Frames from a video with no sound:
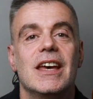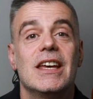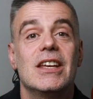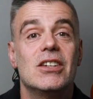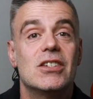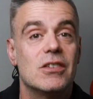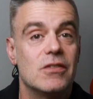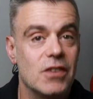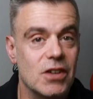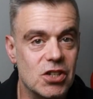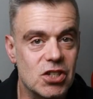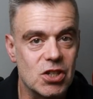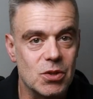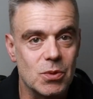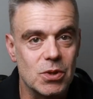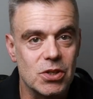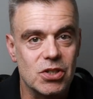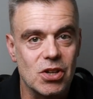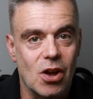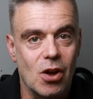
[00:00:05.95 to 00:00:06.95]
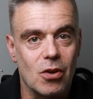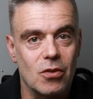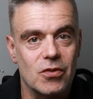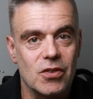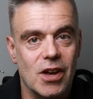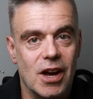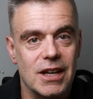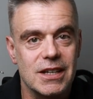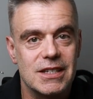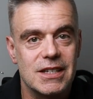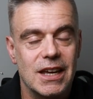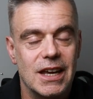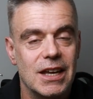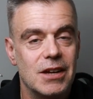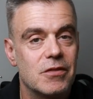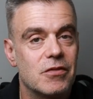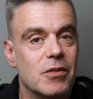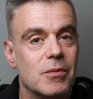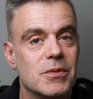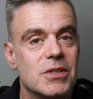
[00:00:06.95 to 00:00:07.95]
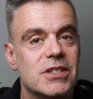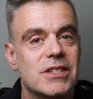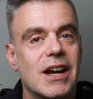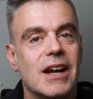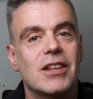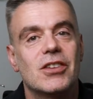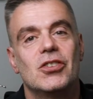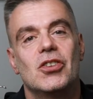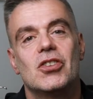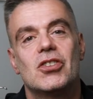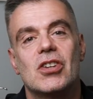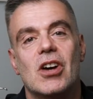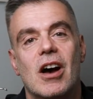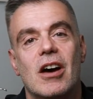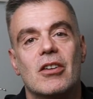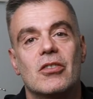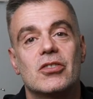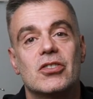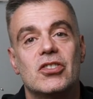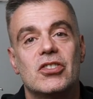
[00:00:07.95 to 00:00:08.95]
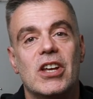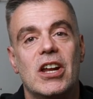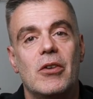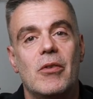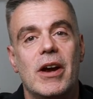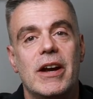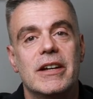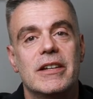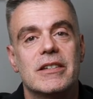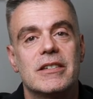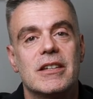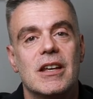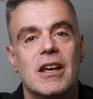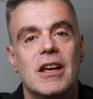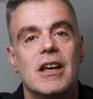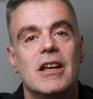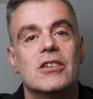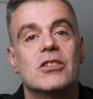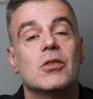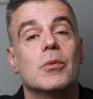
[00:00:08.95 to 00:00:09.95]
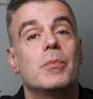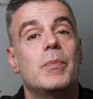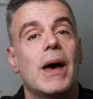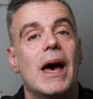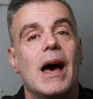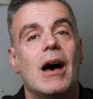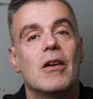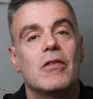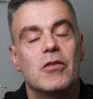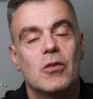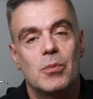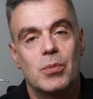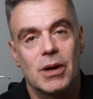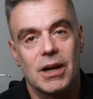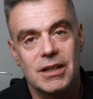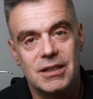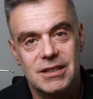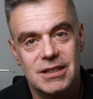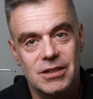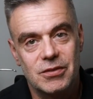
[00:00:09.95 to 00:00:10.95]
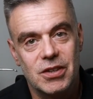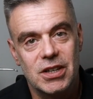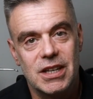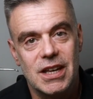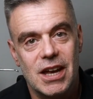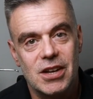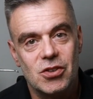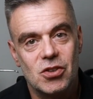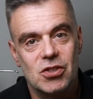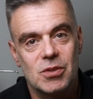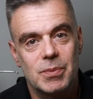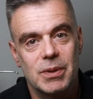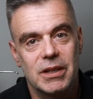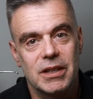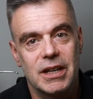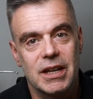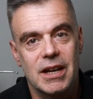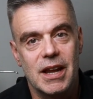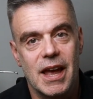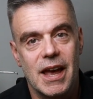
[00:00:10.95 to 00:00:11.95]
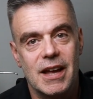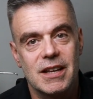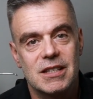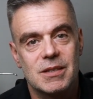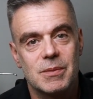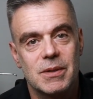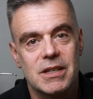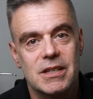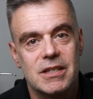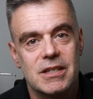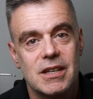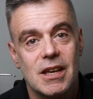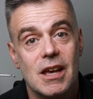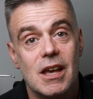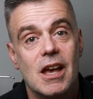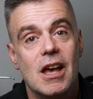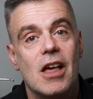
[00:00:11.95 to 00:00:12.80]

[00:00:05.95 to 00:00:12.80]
in DaVinci Resolve 19, from stunning new titles and generators to powerful productivity and usability enhancements.